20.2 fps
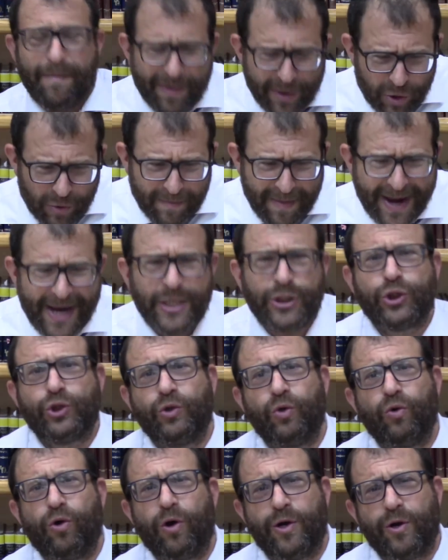but you make
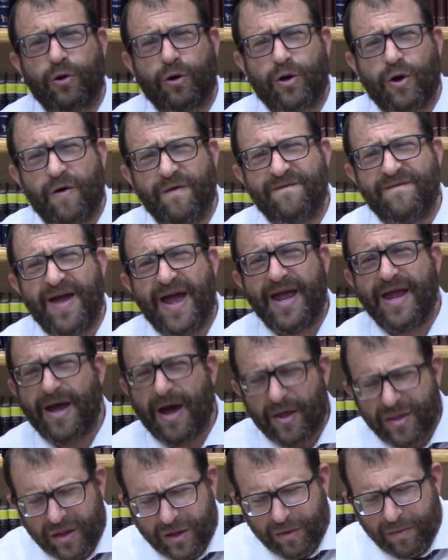sure you're kovei
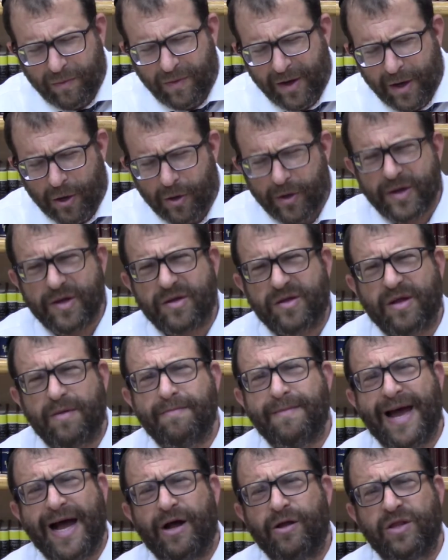a serious
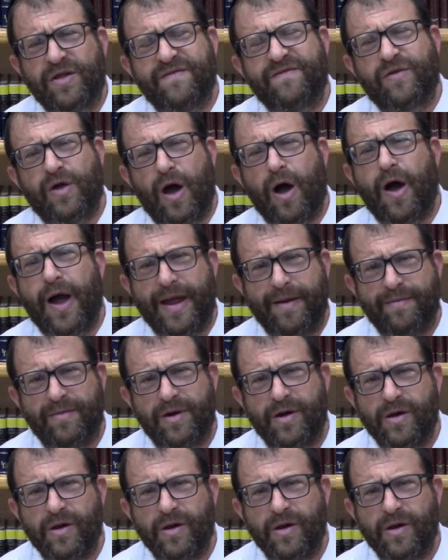amount of time